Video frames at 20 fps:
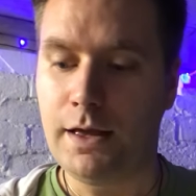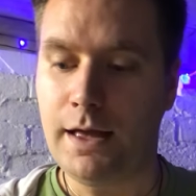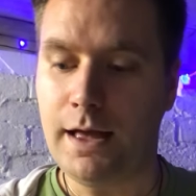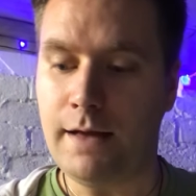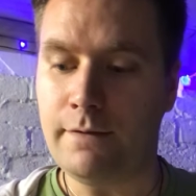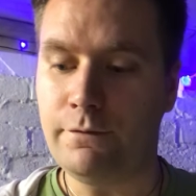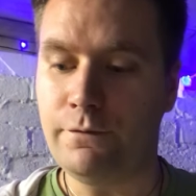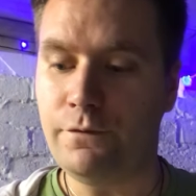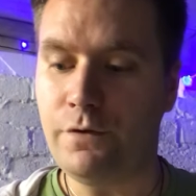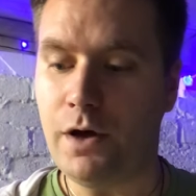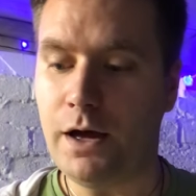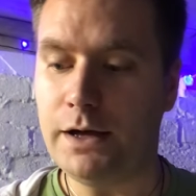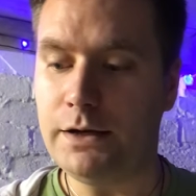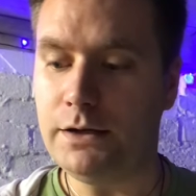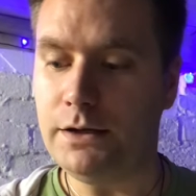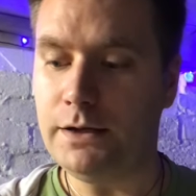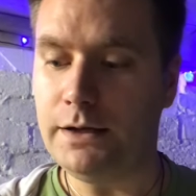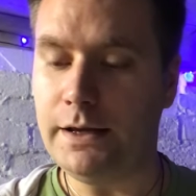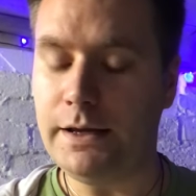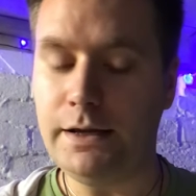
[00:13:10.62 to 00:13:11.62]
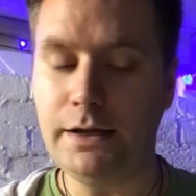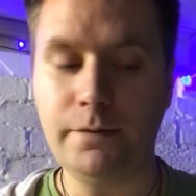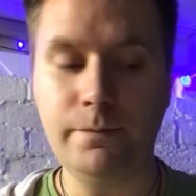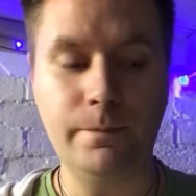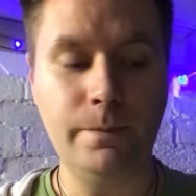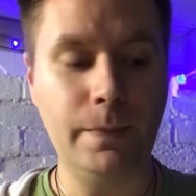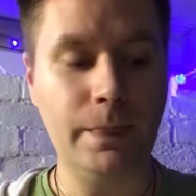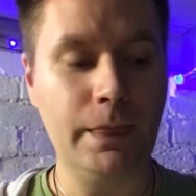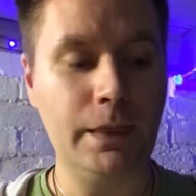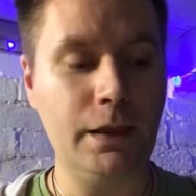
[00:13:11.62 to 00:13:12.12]
And finally,
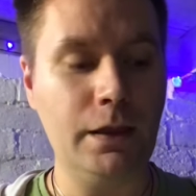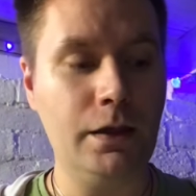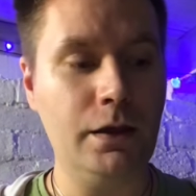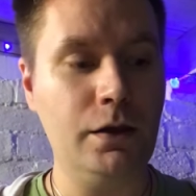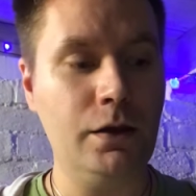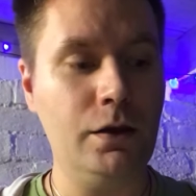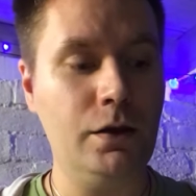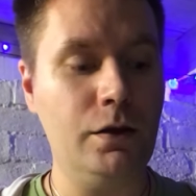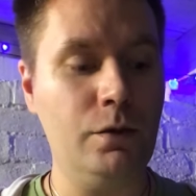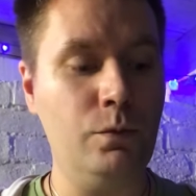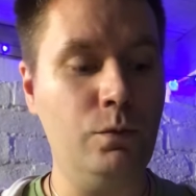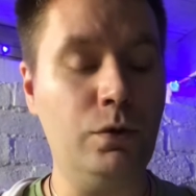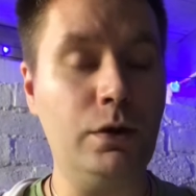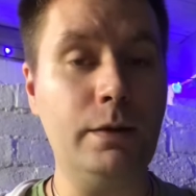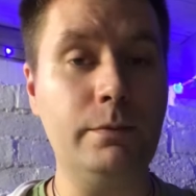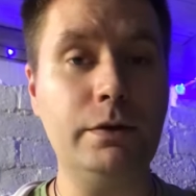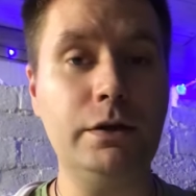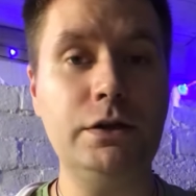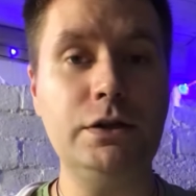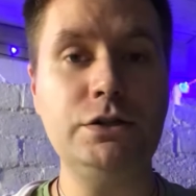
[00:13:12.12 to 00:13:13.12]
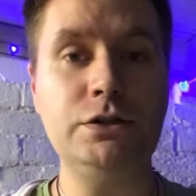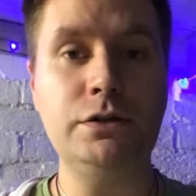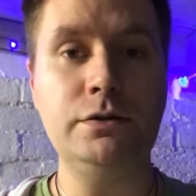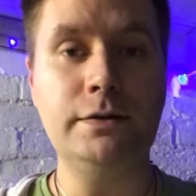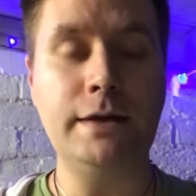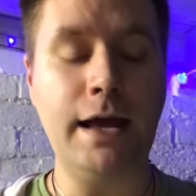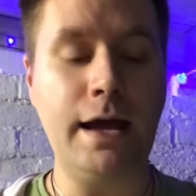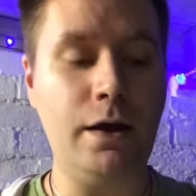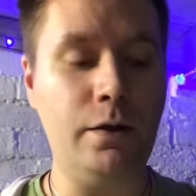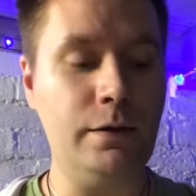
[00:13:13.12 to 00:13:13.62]
what I'm going to do
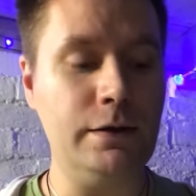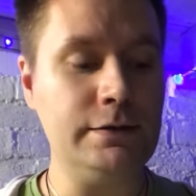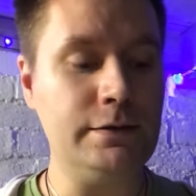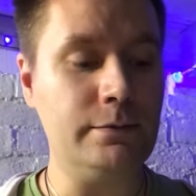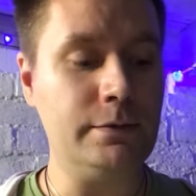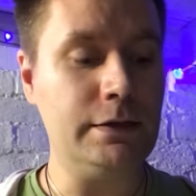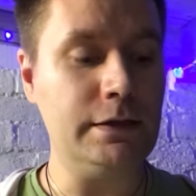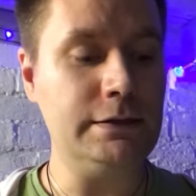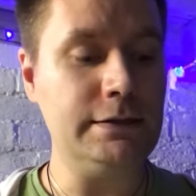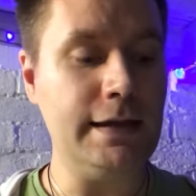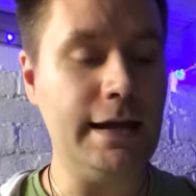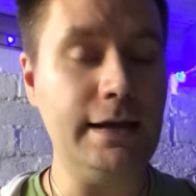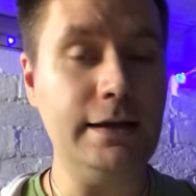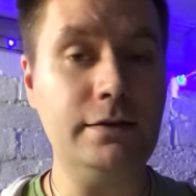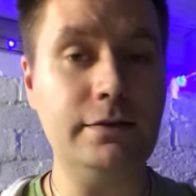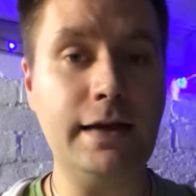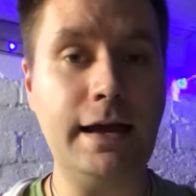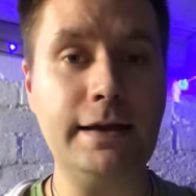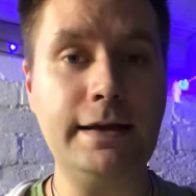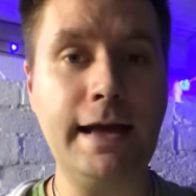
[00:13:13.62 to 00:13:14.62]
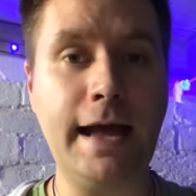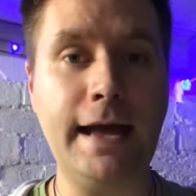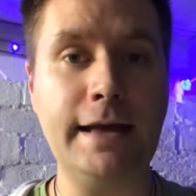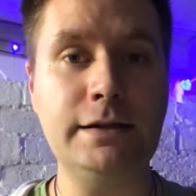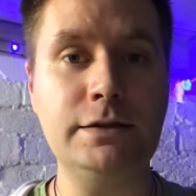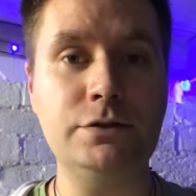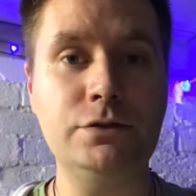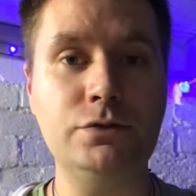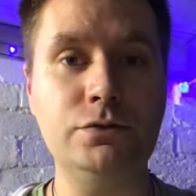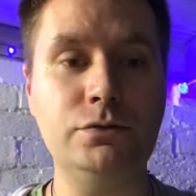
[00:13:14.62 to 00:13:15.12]
now is I'm going to take that
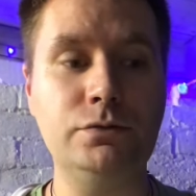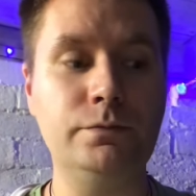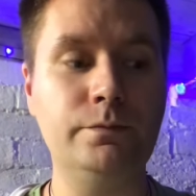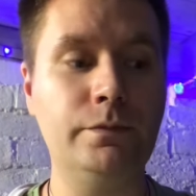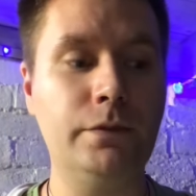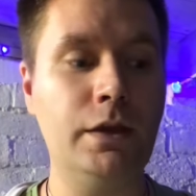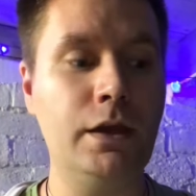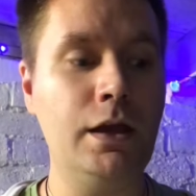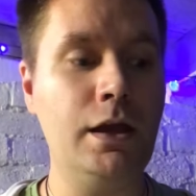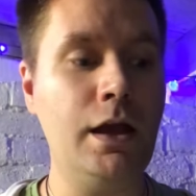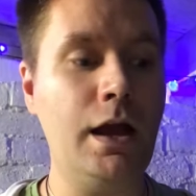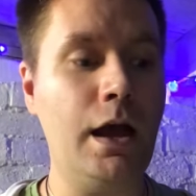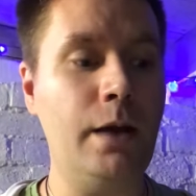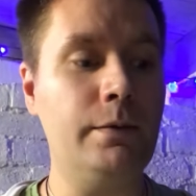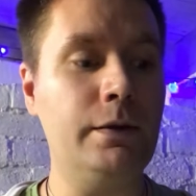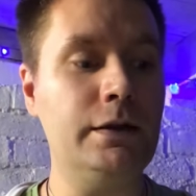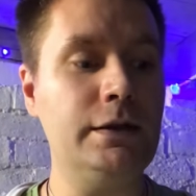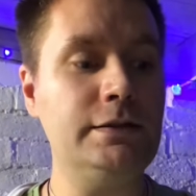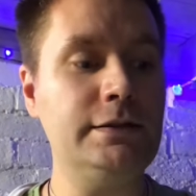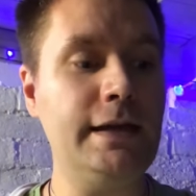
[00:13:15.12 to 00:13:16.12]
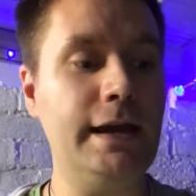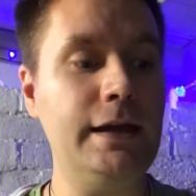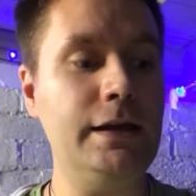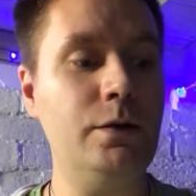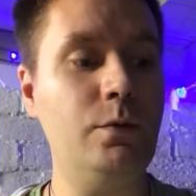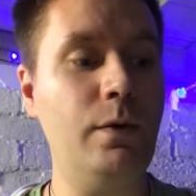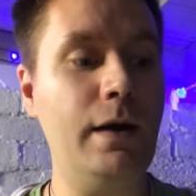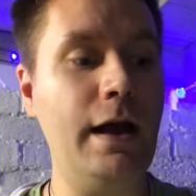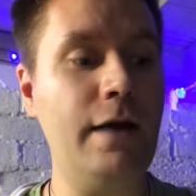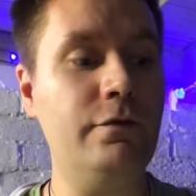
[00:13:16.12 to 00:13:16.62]
candle, I'm going to
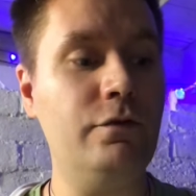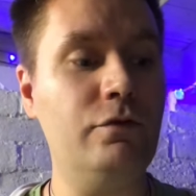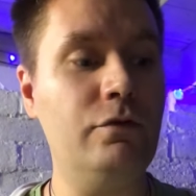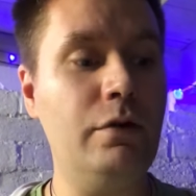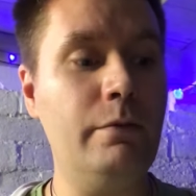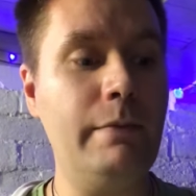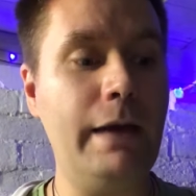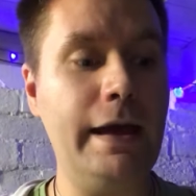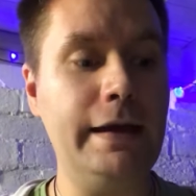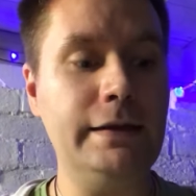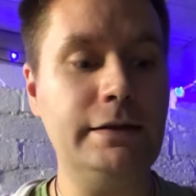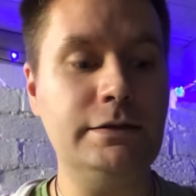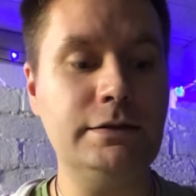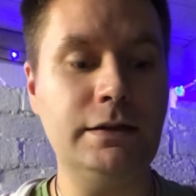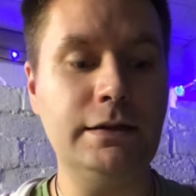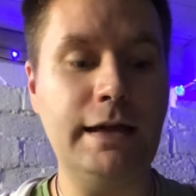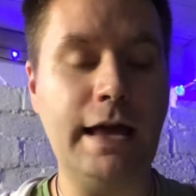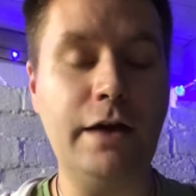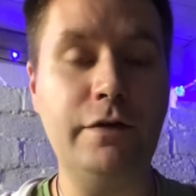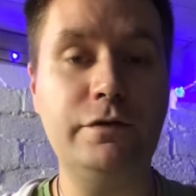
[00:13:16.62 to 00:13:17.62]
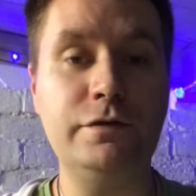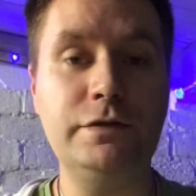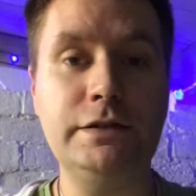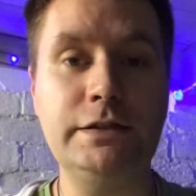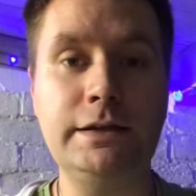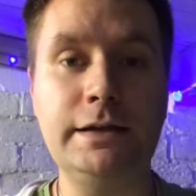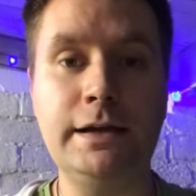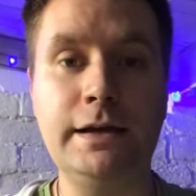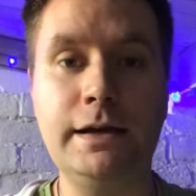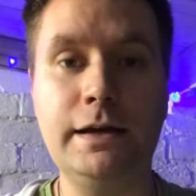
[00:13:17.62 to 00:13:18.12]
take whatever remains are left in
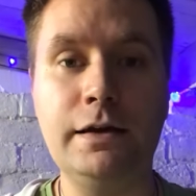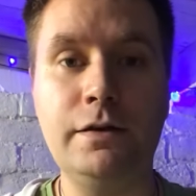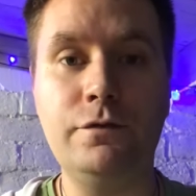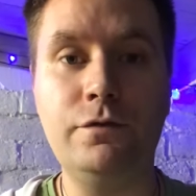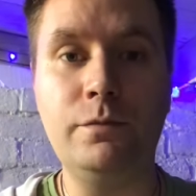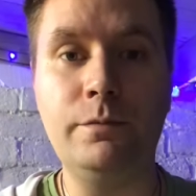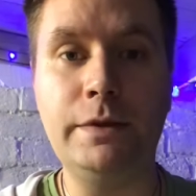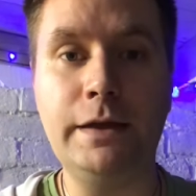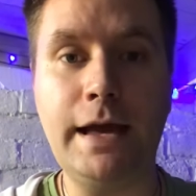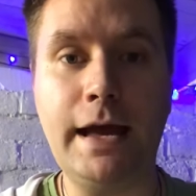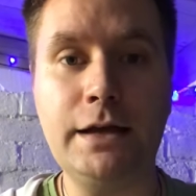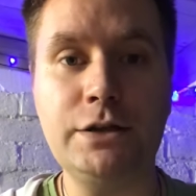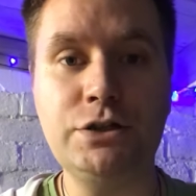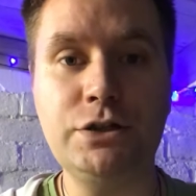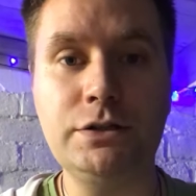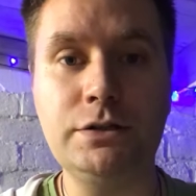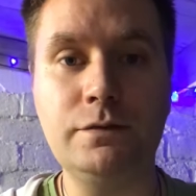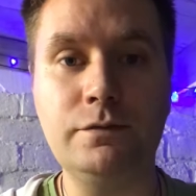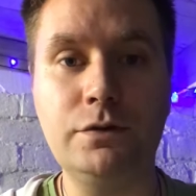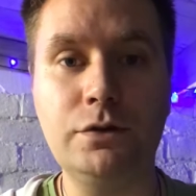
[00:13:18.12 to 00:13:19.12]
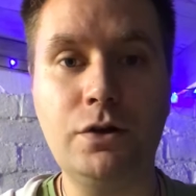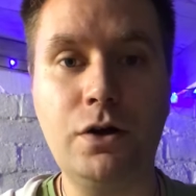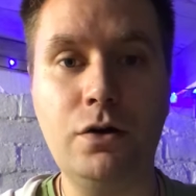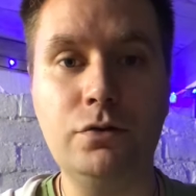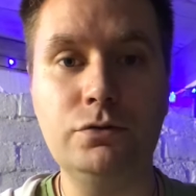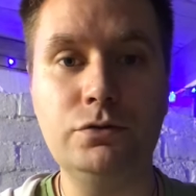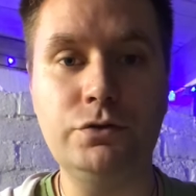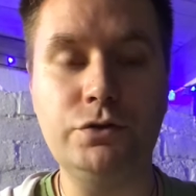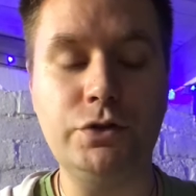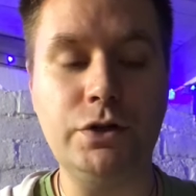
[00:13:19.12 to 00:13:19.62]
here from the ashes of the
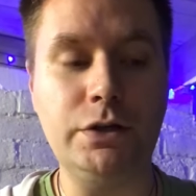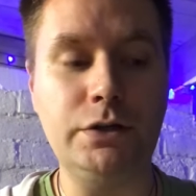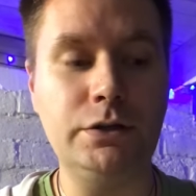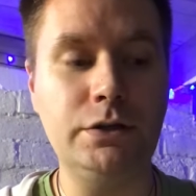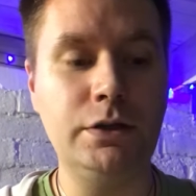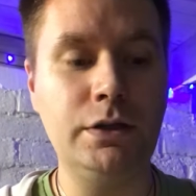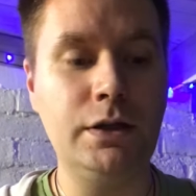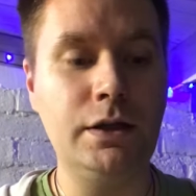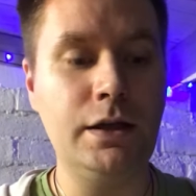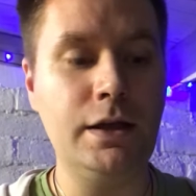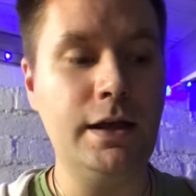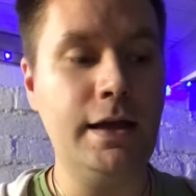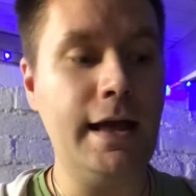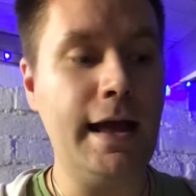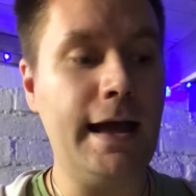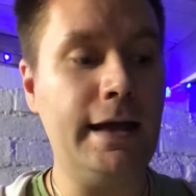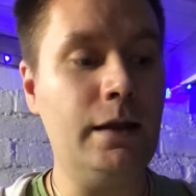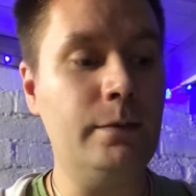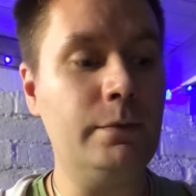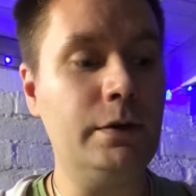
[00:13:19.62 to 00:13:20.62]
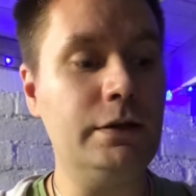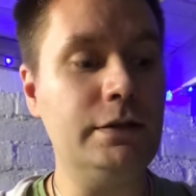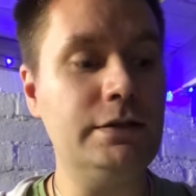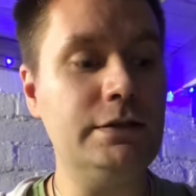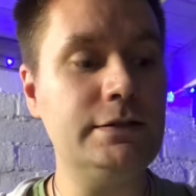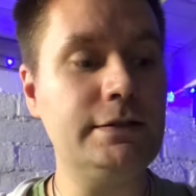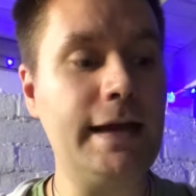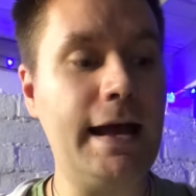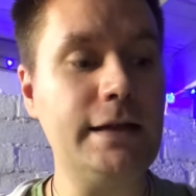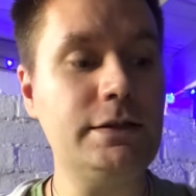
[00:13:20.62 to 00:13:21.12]
cauldron, and I'm going to
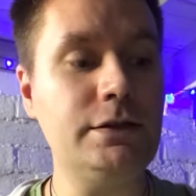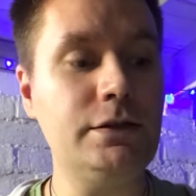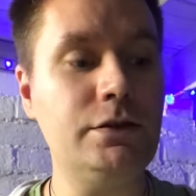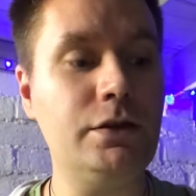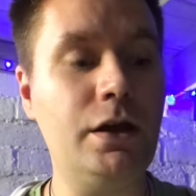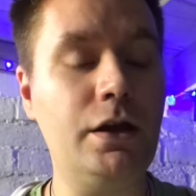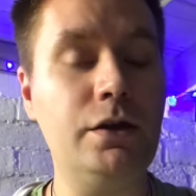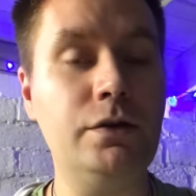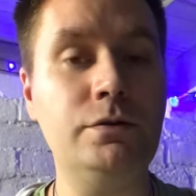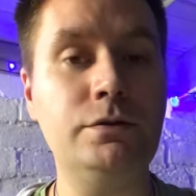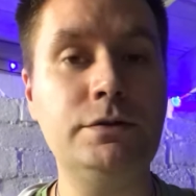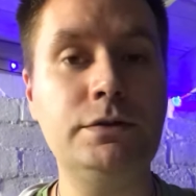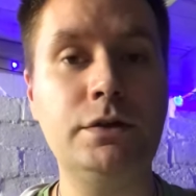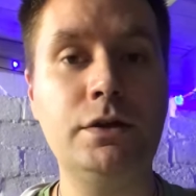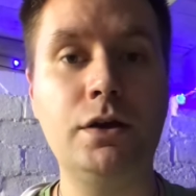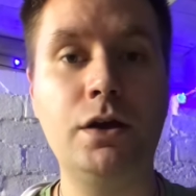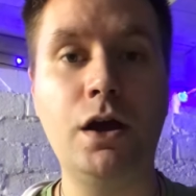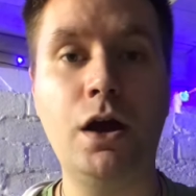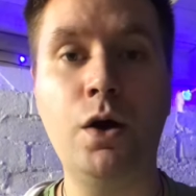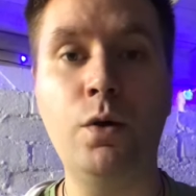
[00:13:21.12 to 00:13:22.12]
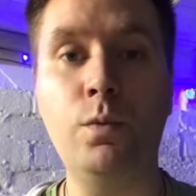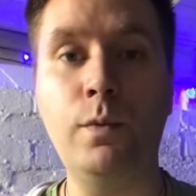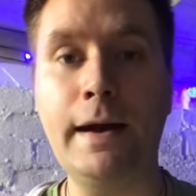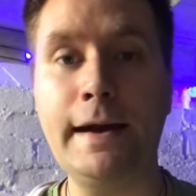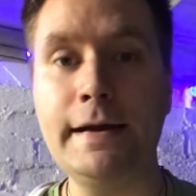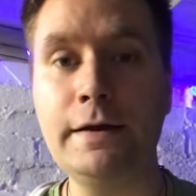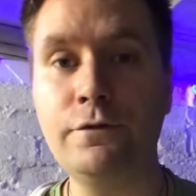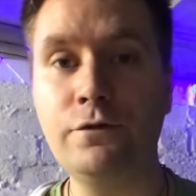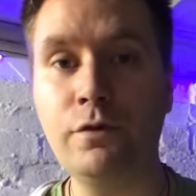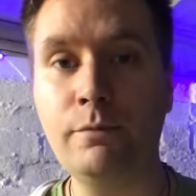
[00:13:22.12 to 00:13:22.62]
scatter those
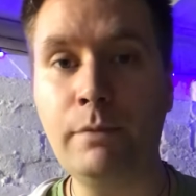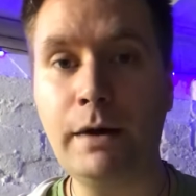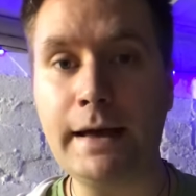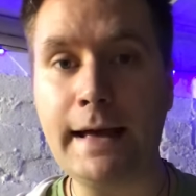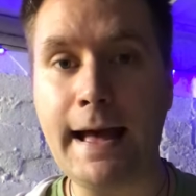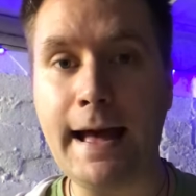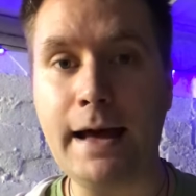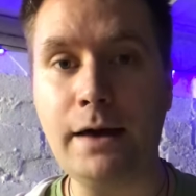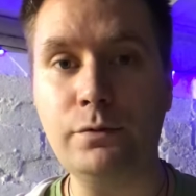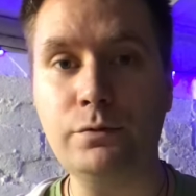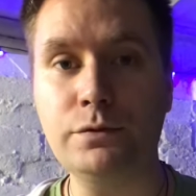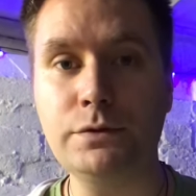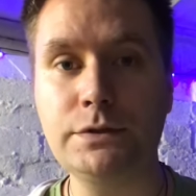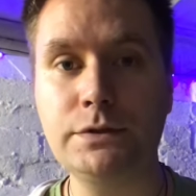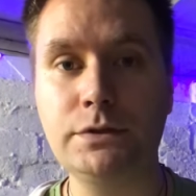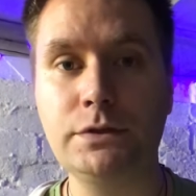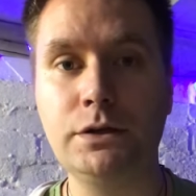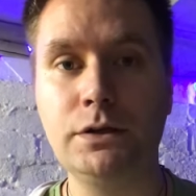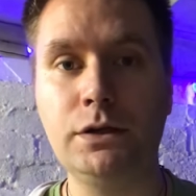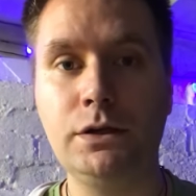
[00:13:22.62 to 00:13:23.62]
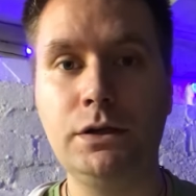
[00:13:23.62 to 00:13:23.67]
away from my house.